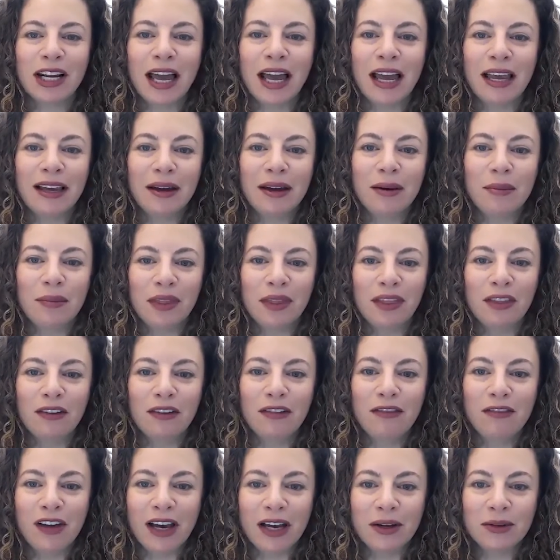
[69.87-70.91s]
I am the
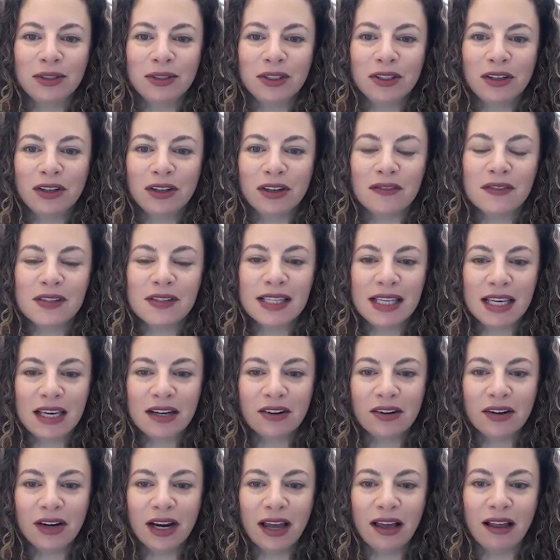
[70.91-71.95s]
founder of
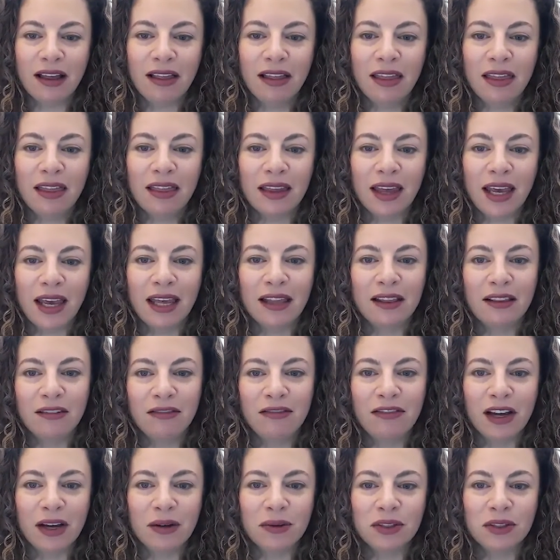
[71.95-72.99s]
Seeker Health and the
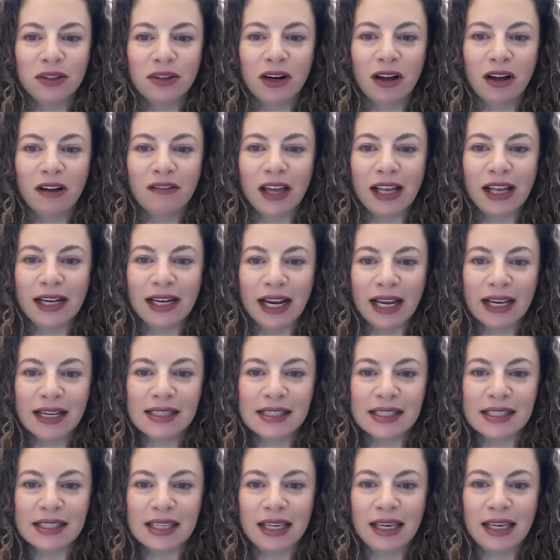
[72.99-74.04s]
founder of
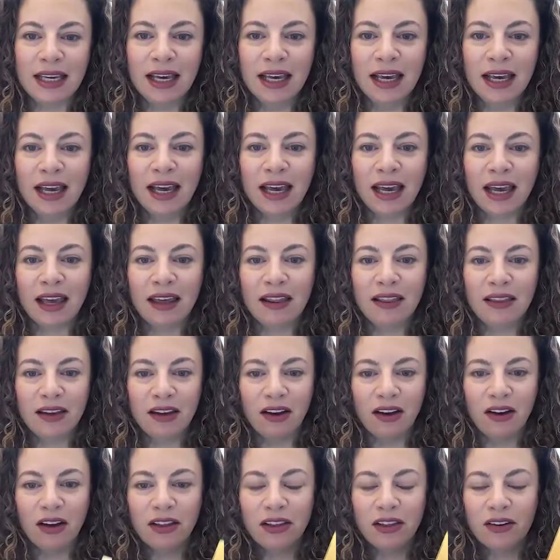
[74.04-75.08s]
Nexi and the
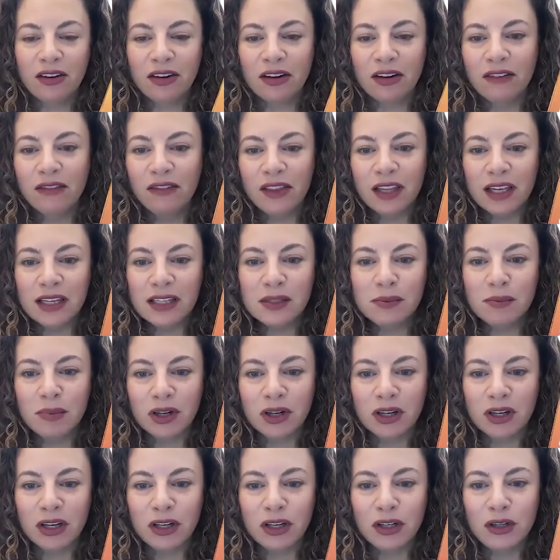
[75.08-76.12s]
author of this
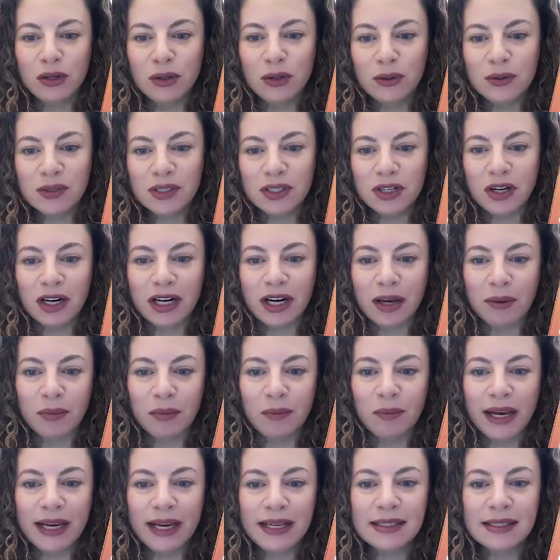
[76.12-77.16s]
book, New Startup
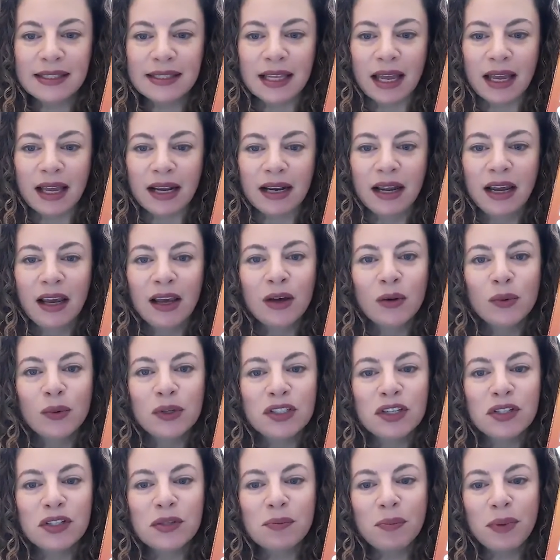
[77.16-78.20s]
Mindset, which
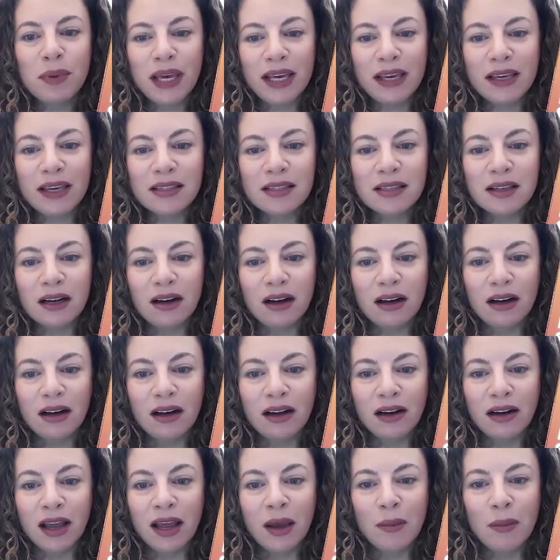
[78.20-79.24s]
is based
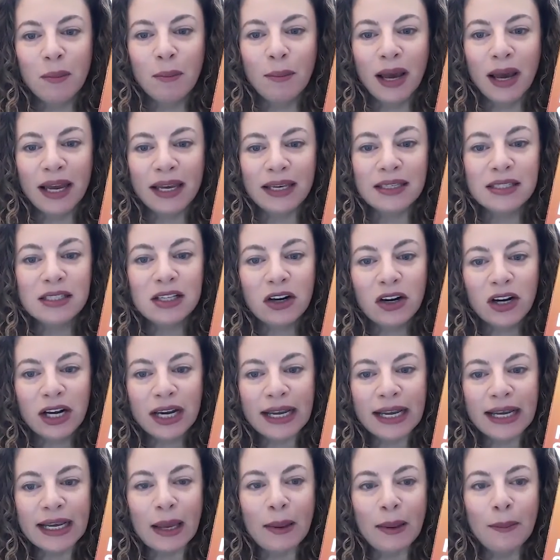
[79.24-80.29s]
on my
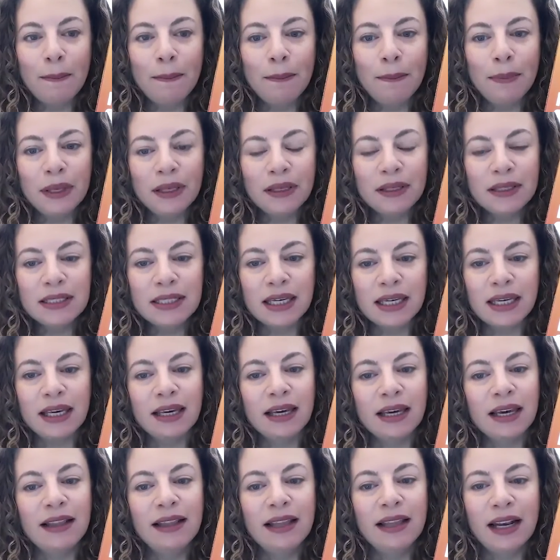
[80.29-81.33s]
starting, building,
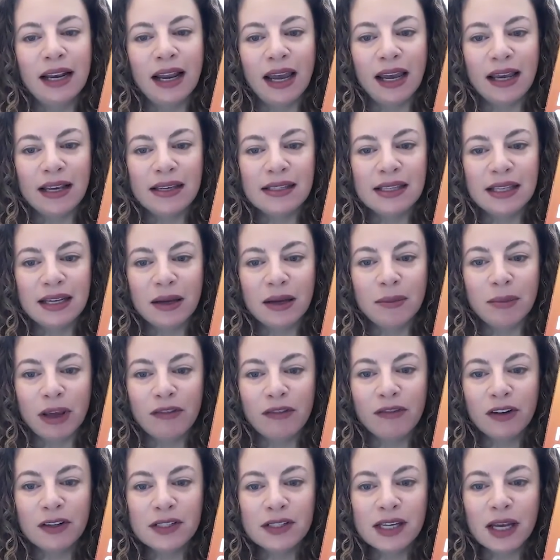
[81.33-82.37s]
and then exiting my
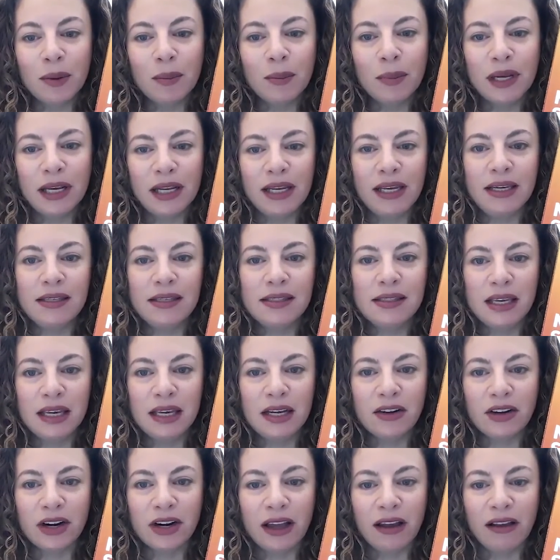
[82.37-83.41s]
first company,
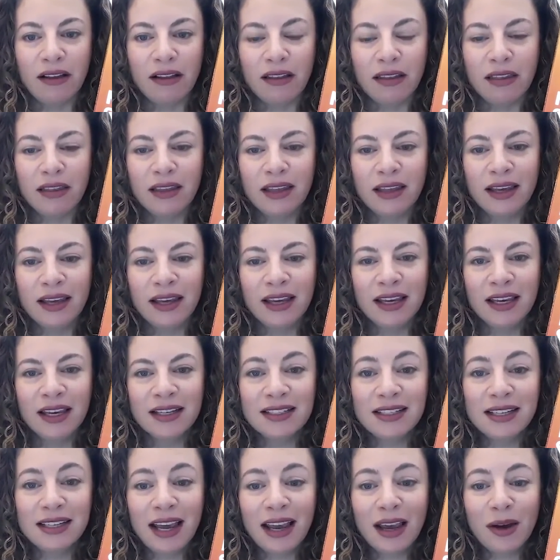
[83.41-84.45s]
Seeker Health.
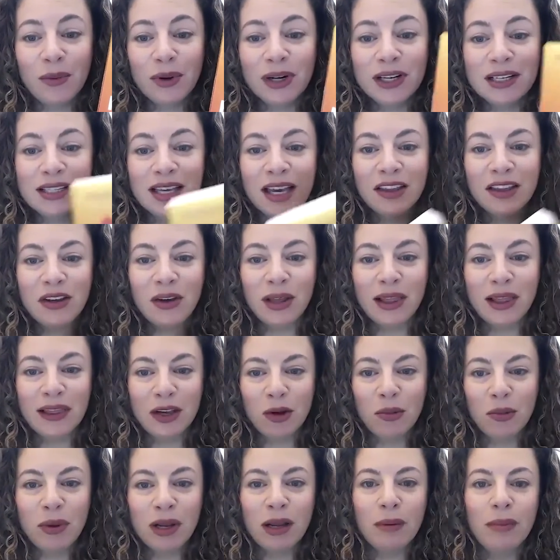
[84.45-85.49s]
Today, I want to tell you a
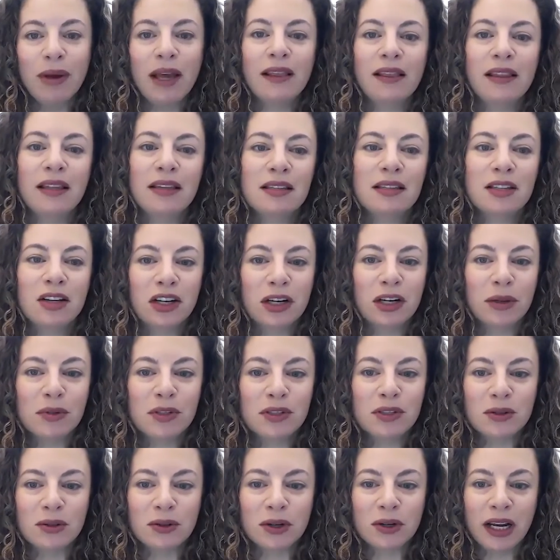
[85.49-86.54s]
little bit about the startup
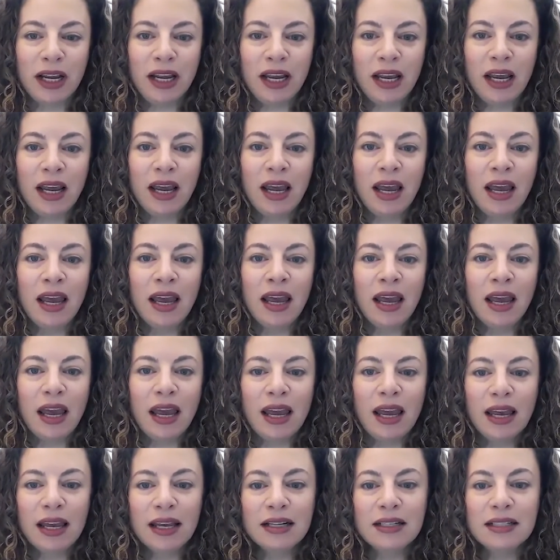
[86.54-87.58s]
story
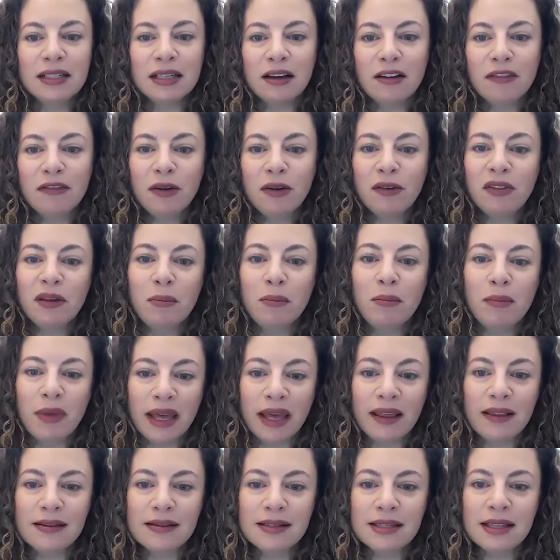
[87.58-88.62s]
and a few of the
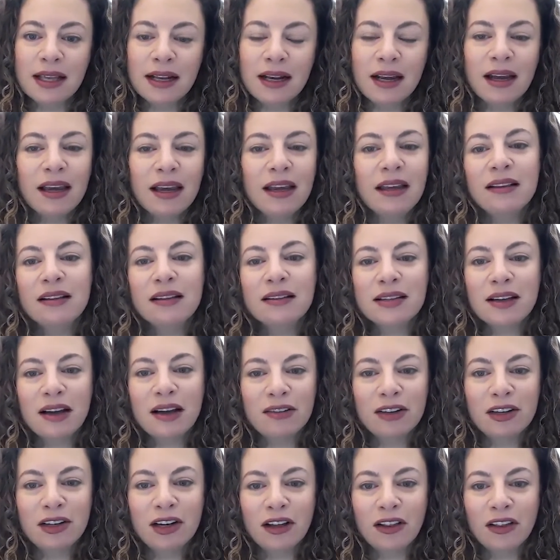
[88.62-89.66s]
myths that I
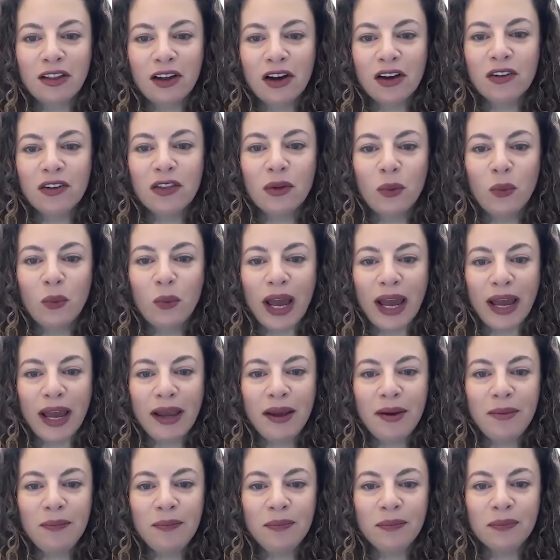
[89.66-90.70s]
discovered along the
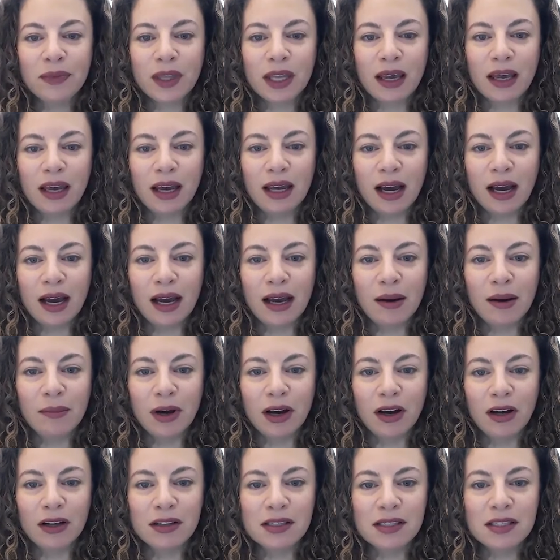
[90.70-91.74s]
way
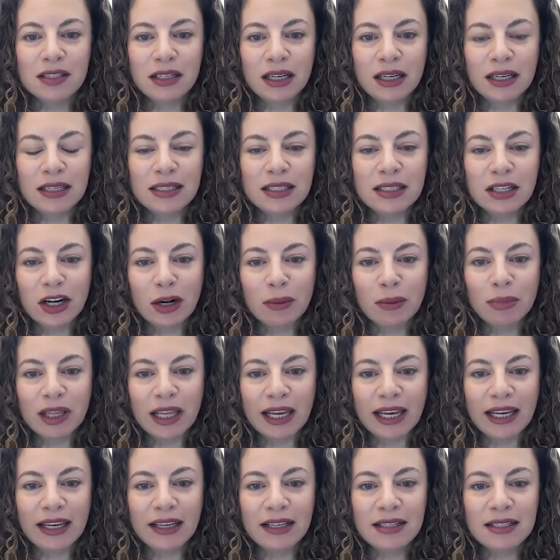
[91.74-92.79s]
in startup
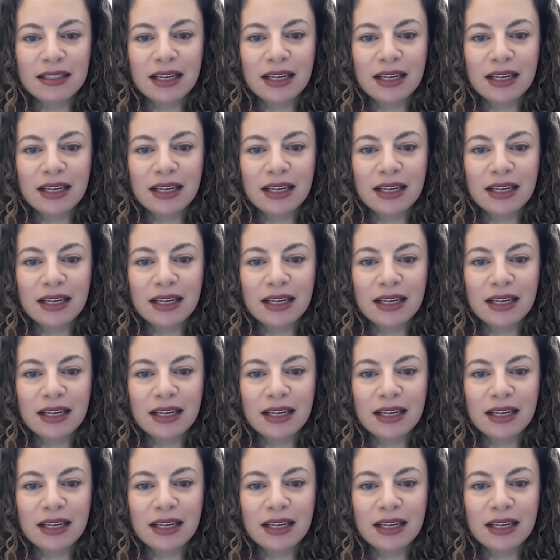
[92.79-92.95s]
land,